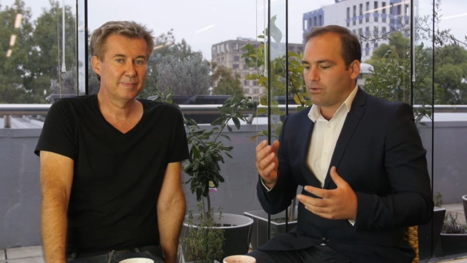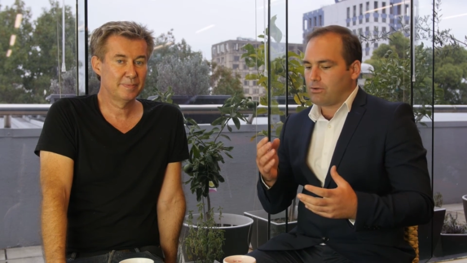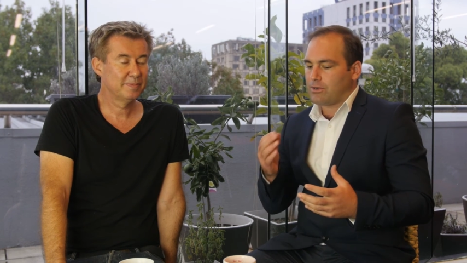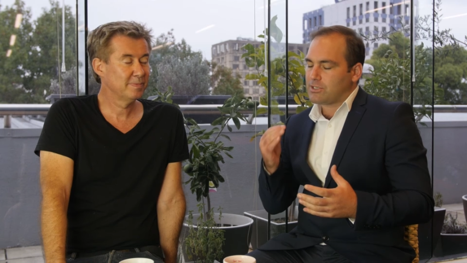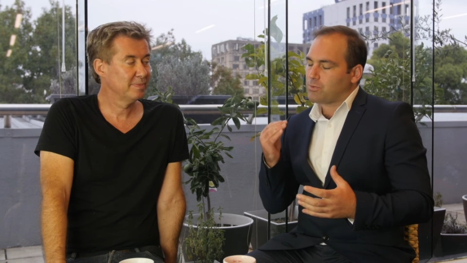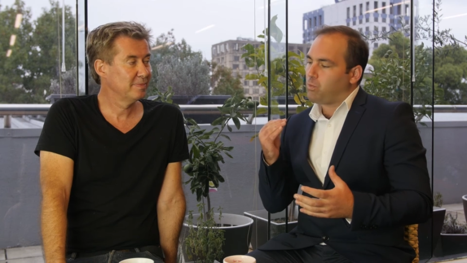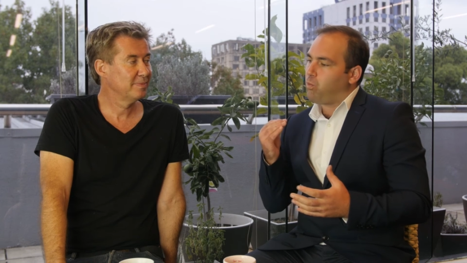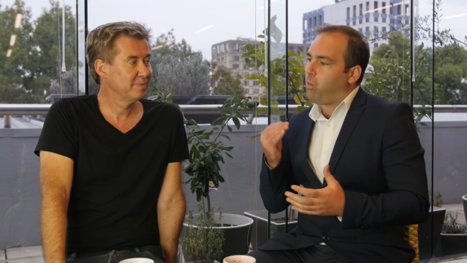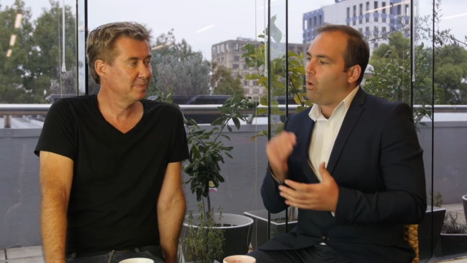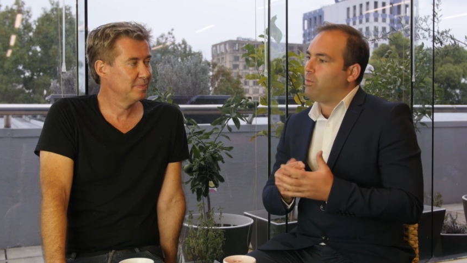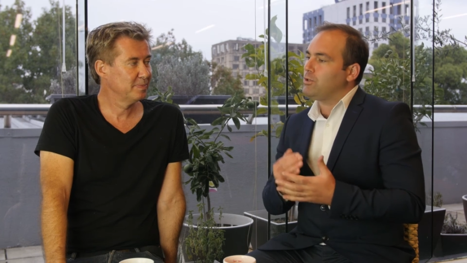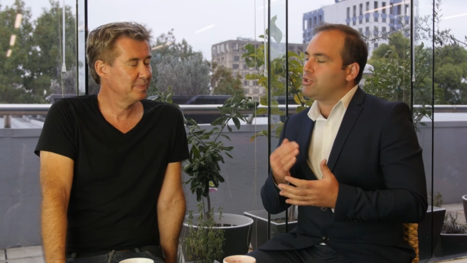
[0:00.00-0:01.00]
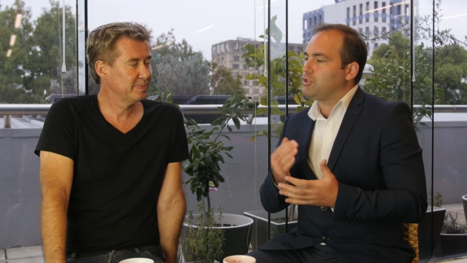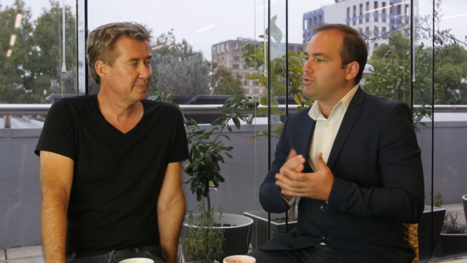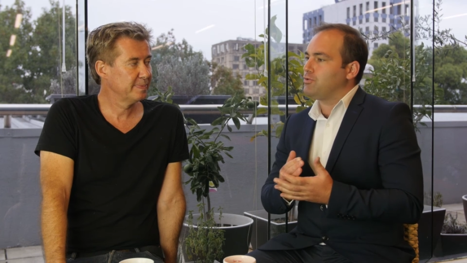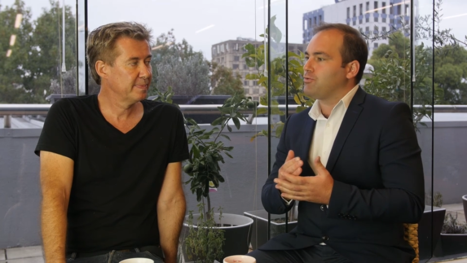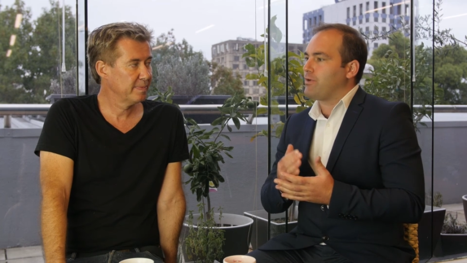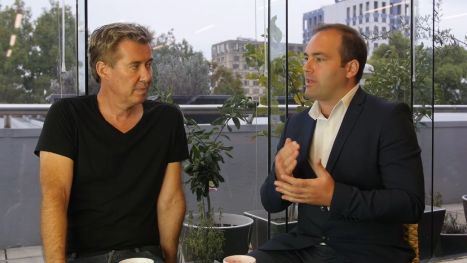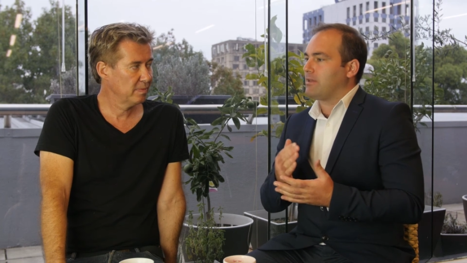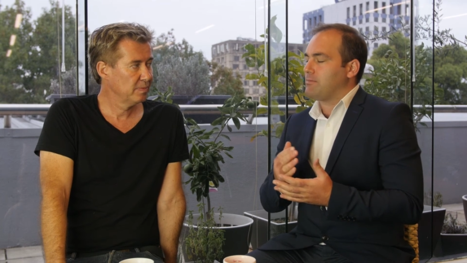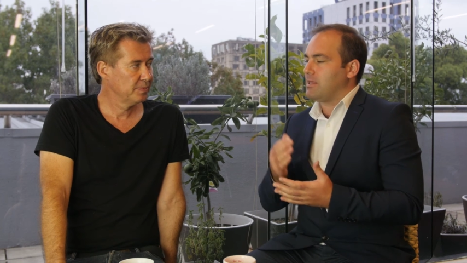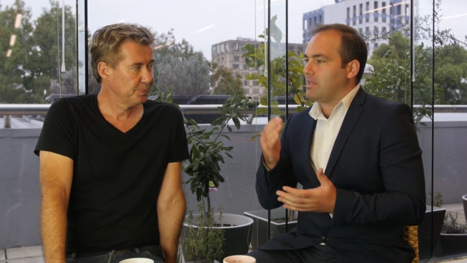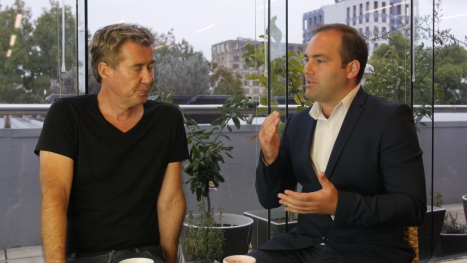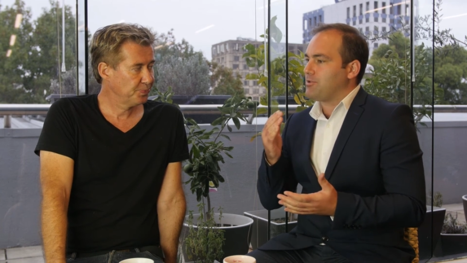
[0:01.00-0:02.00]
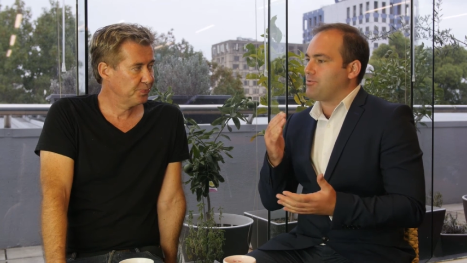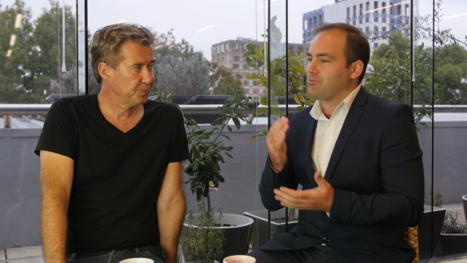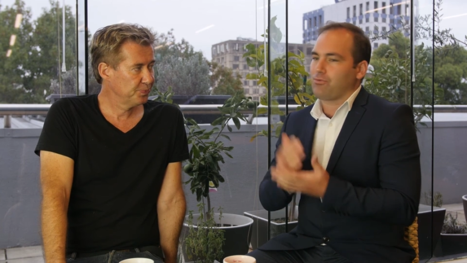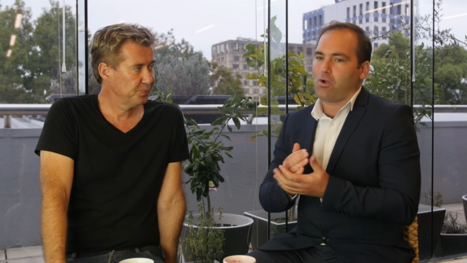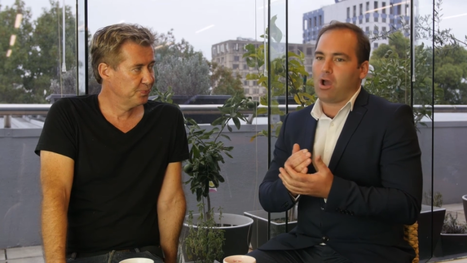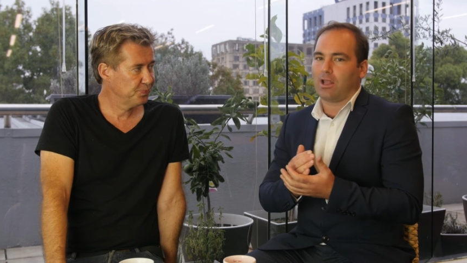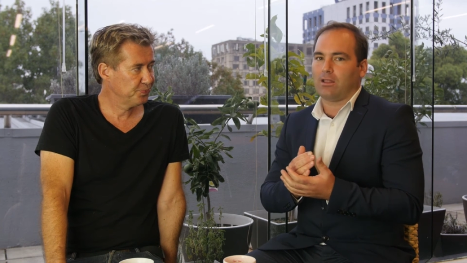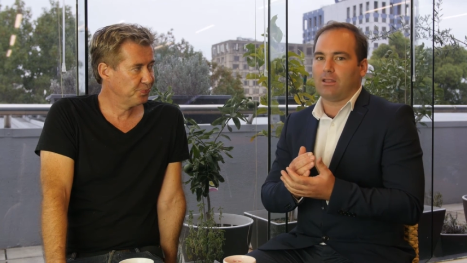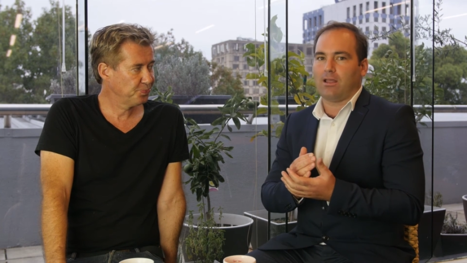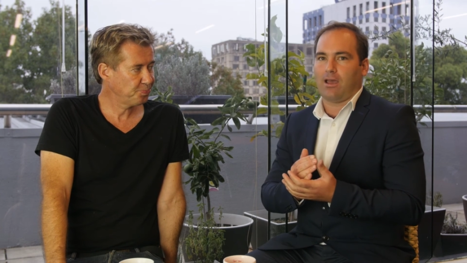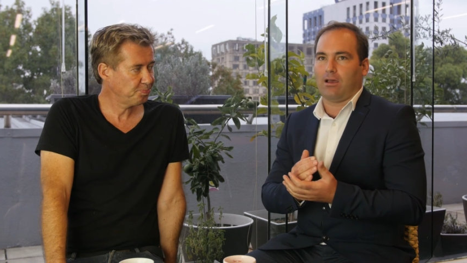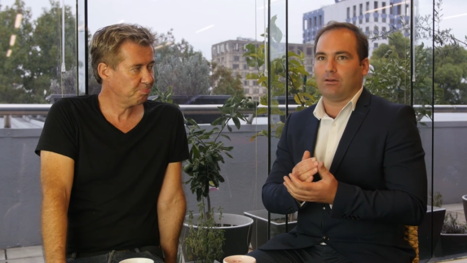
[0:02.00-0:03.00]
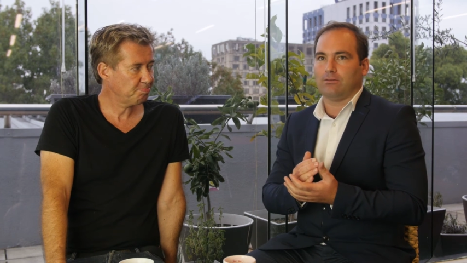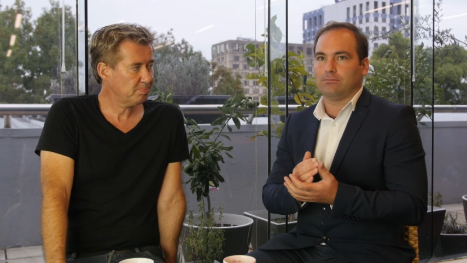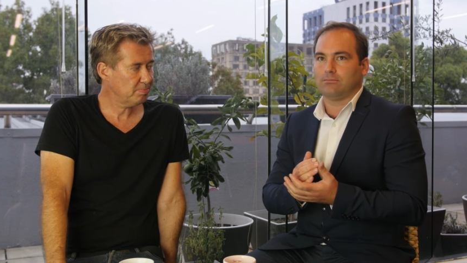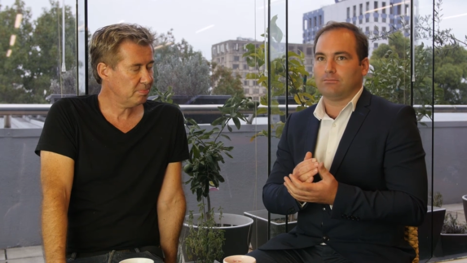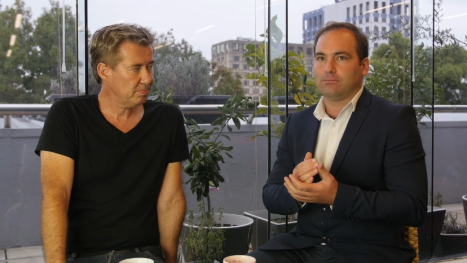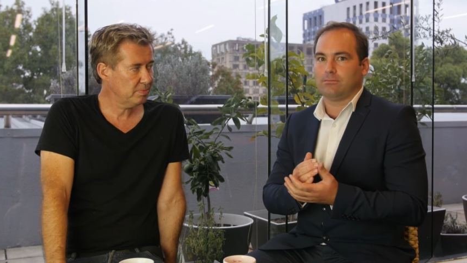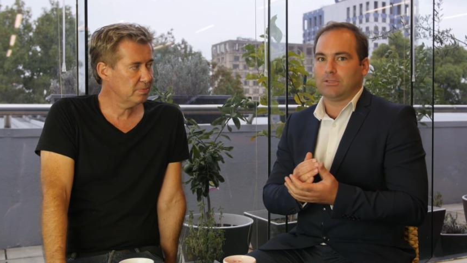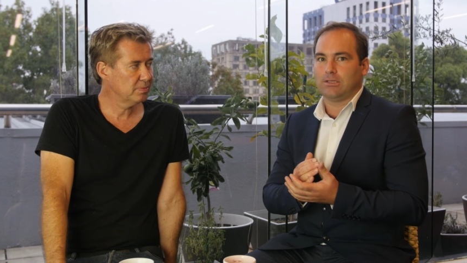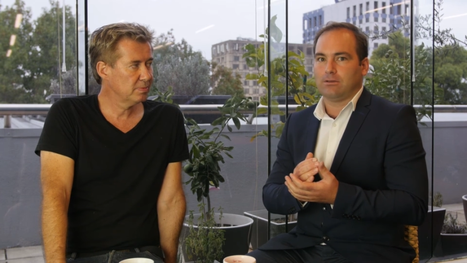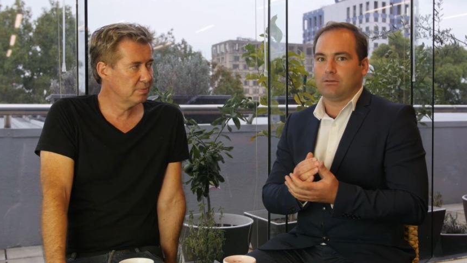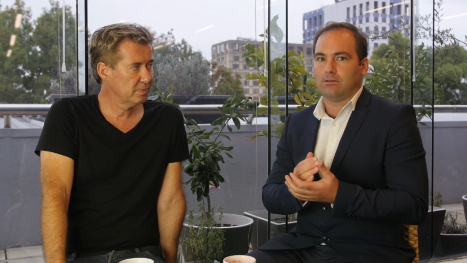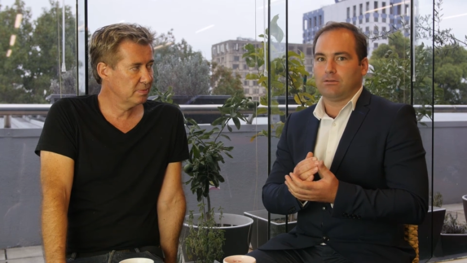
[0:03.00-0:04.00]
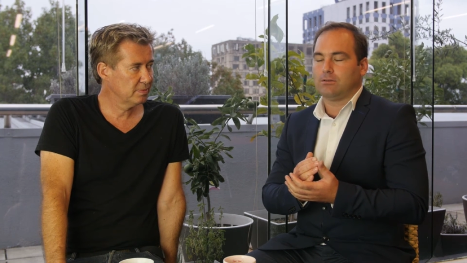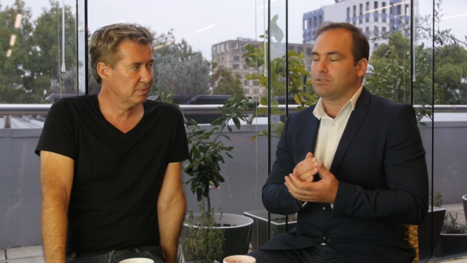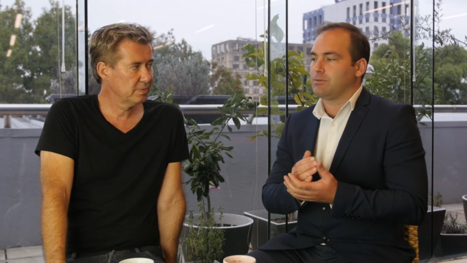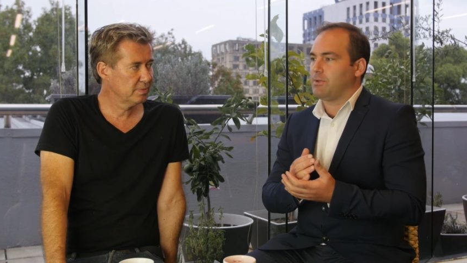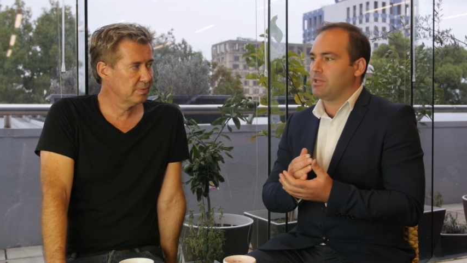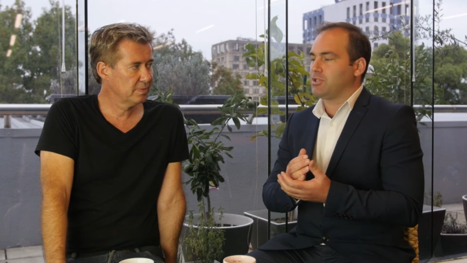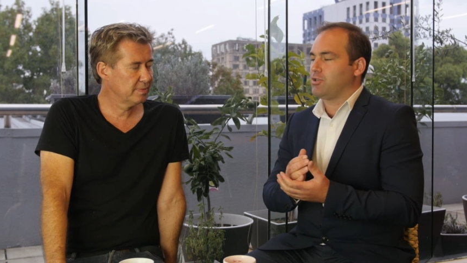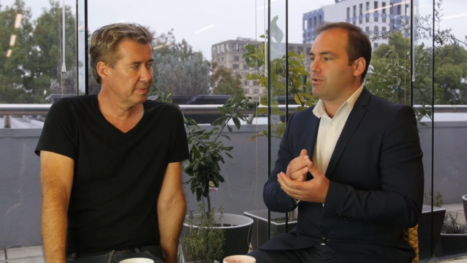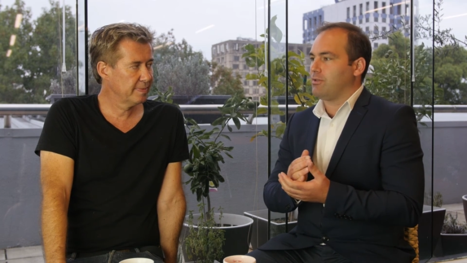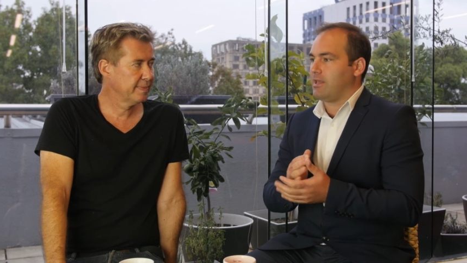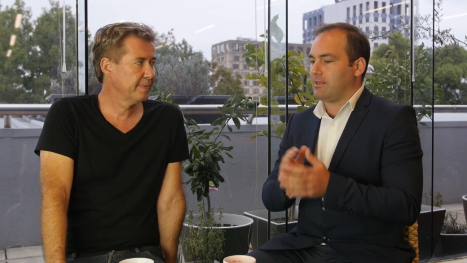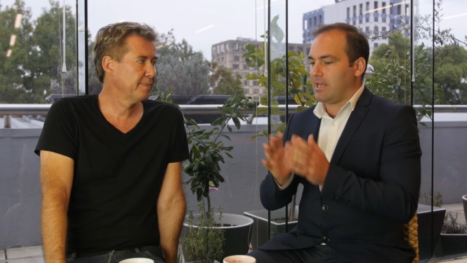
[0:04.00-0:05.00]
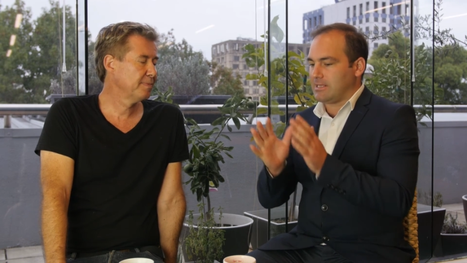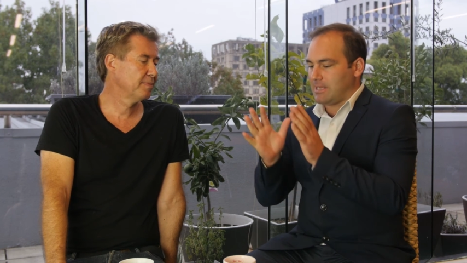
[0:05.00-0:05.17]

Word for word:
Speaker 1: Chris, what would you recommend they do right now to make sure that they